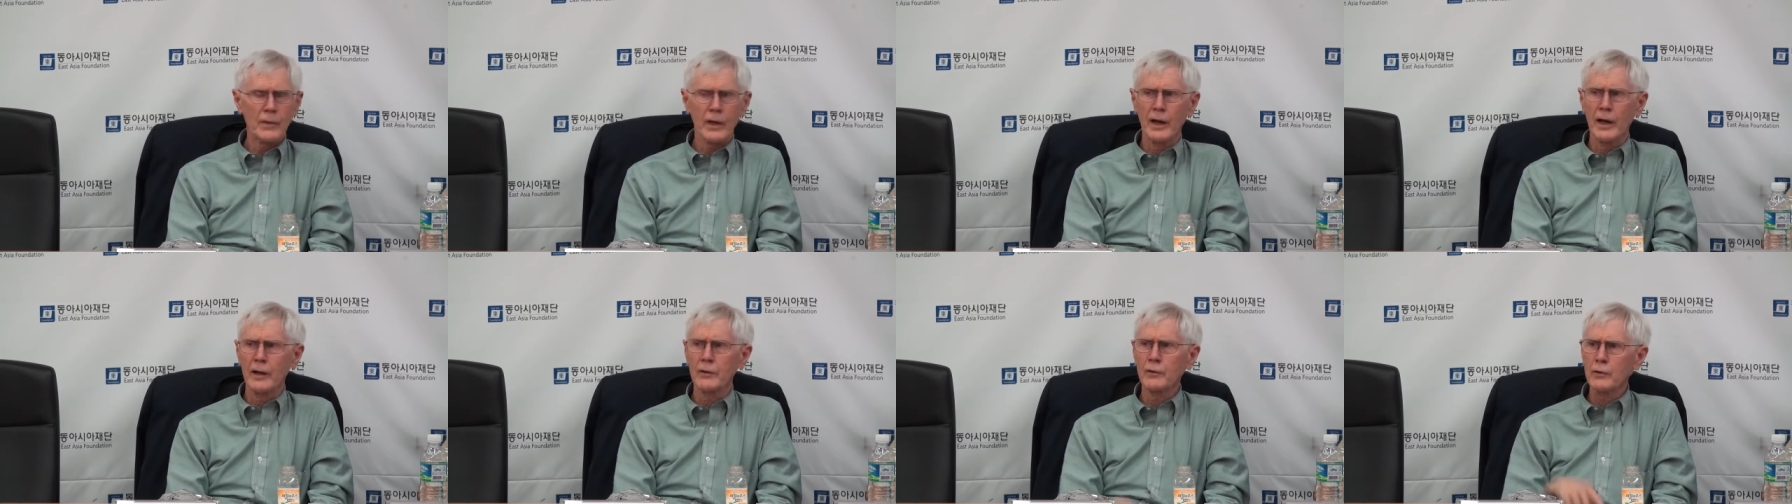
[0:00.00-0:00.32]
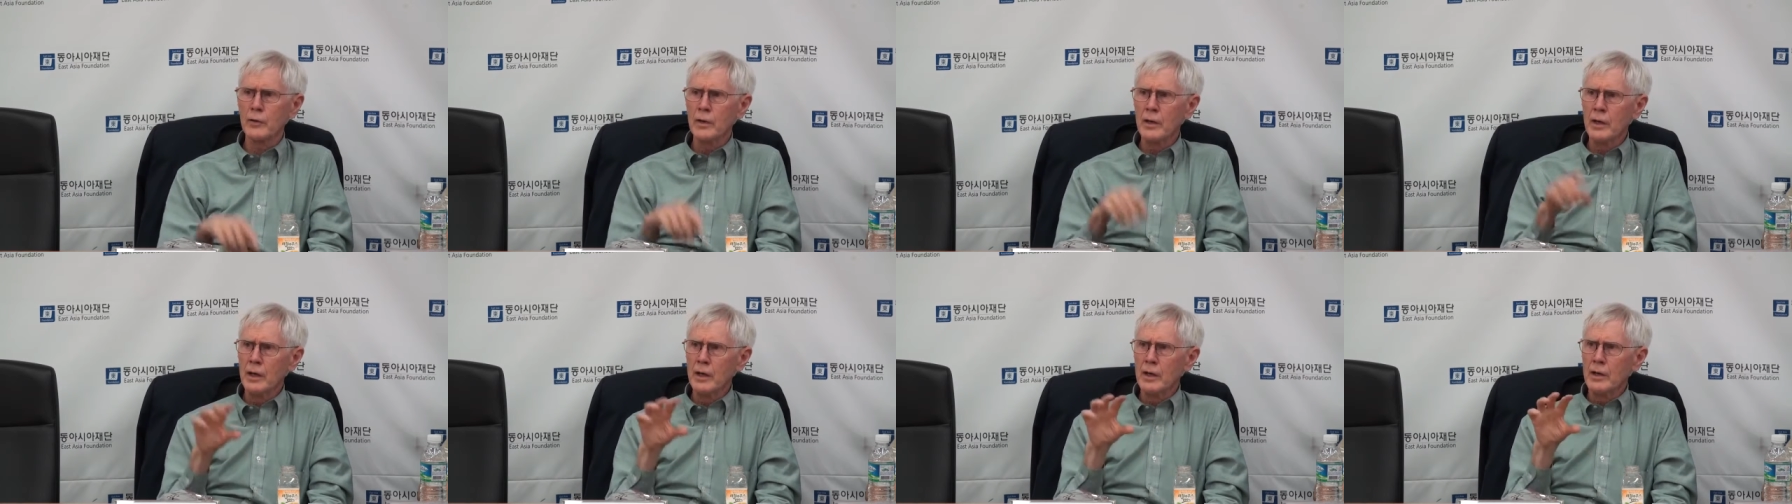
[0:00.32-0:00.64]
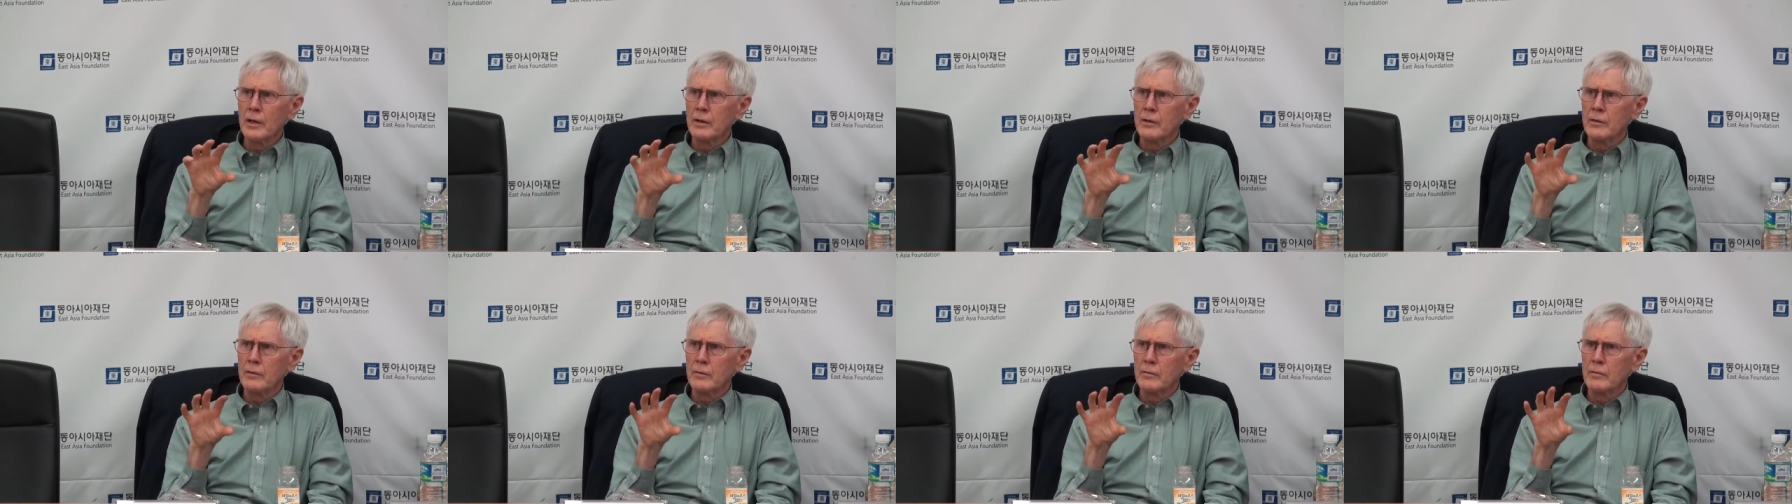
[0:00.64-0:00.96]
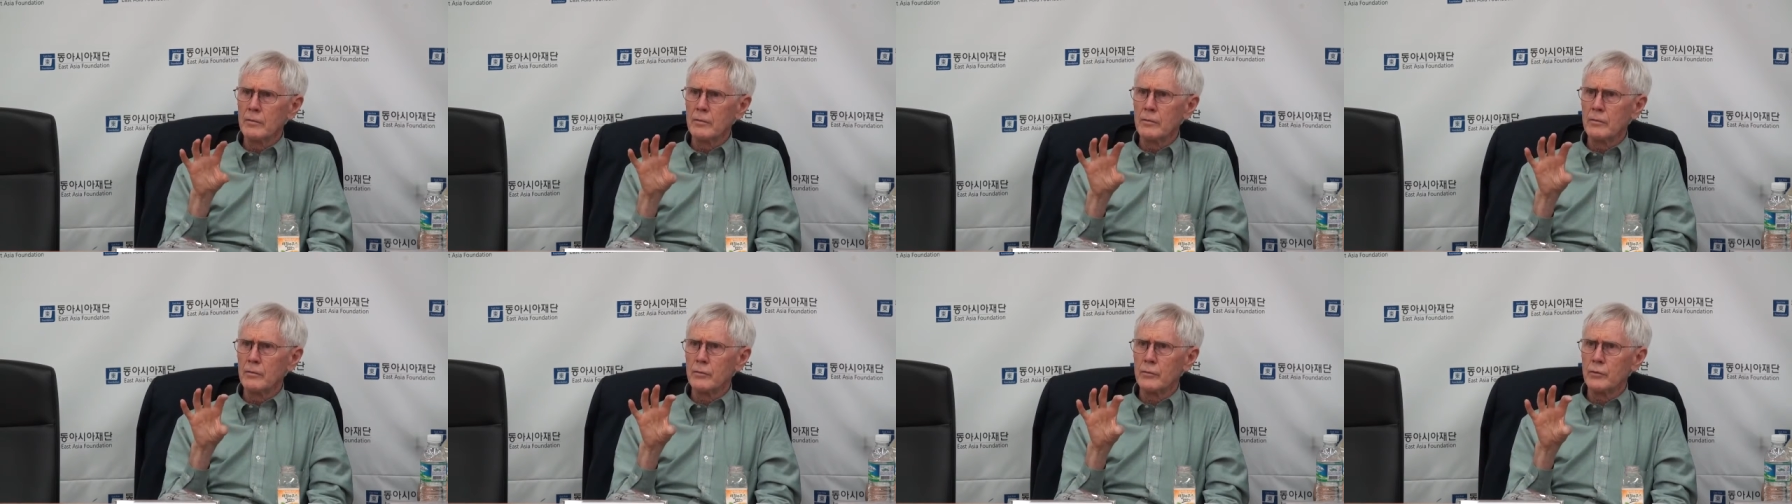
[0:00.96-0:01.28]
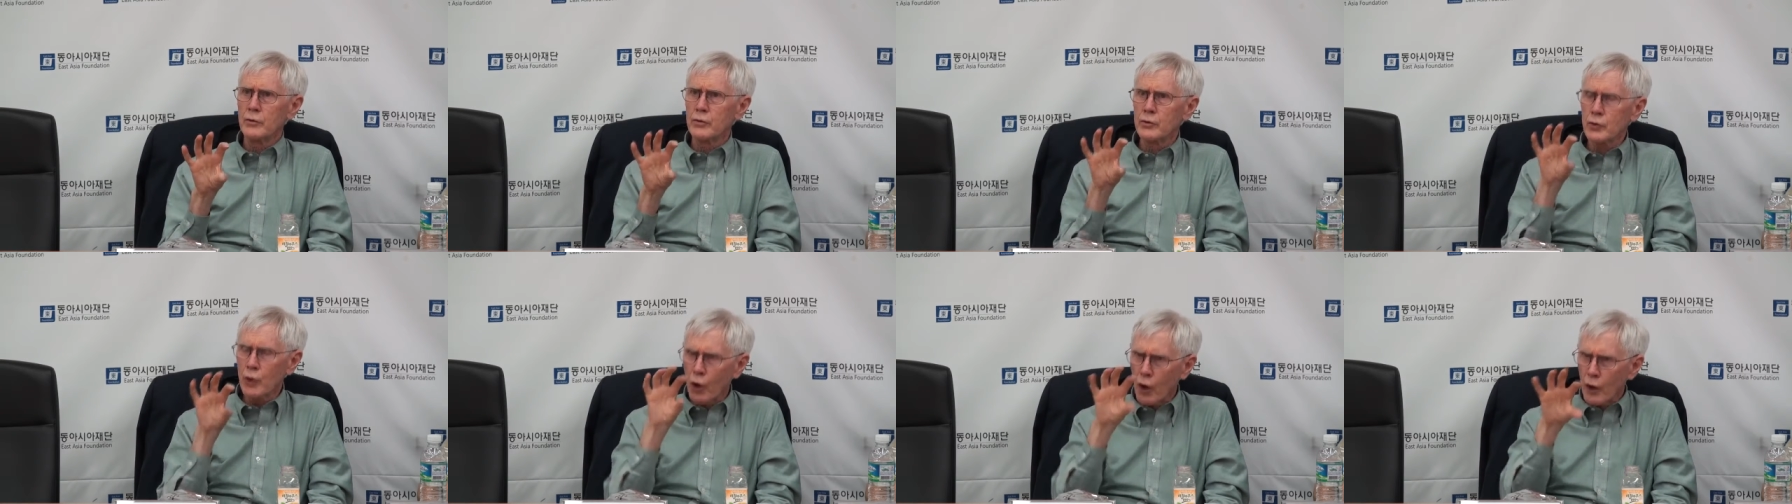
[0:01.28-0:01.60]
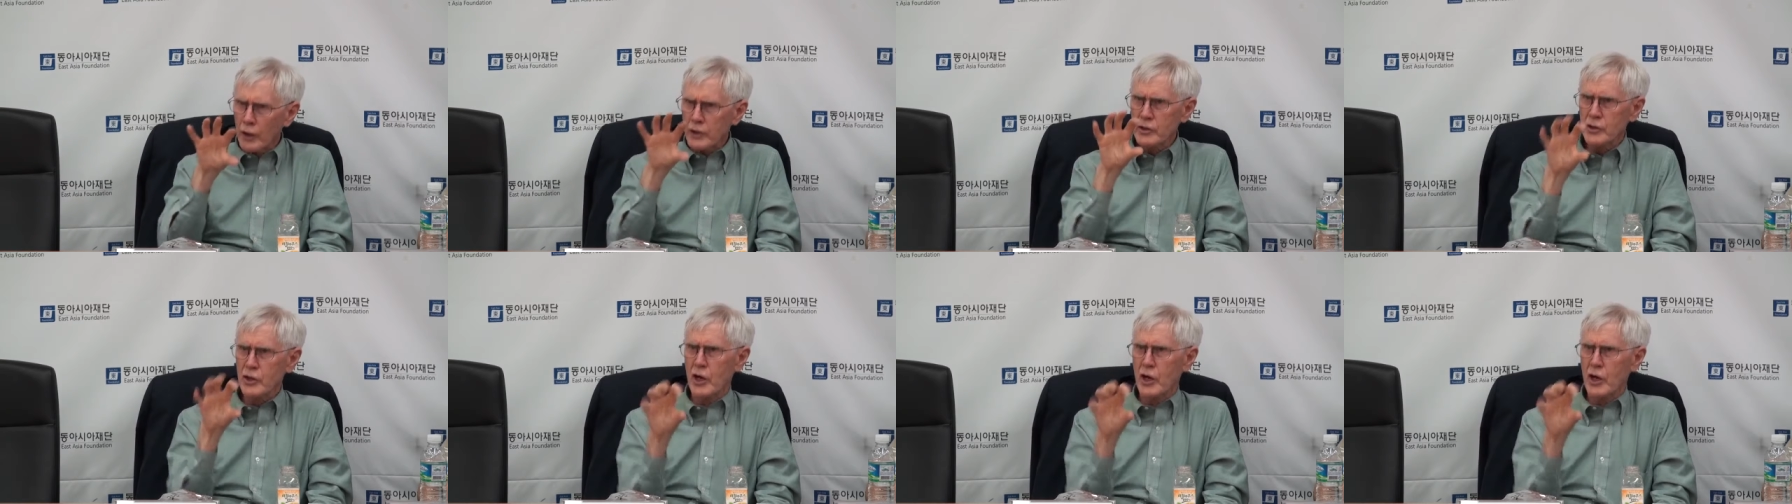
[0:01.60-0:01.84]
and saw